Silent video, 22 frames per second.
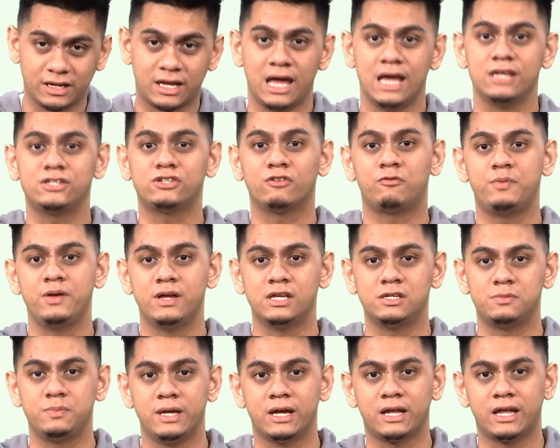in the case of
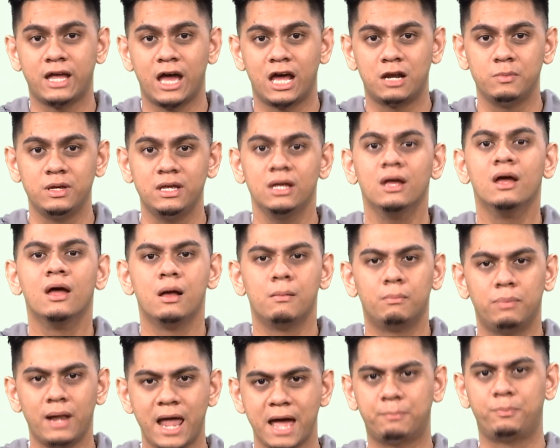PSB Academy,
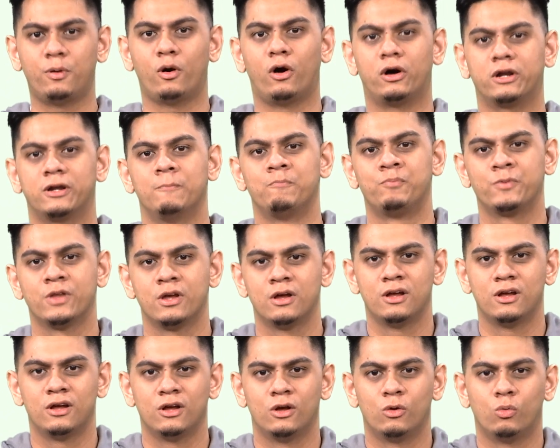Blackboard.
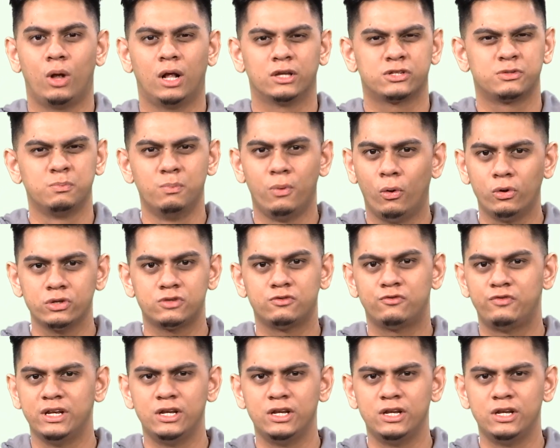Whilst most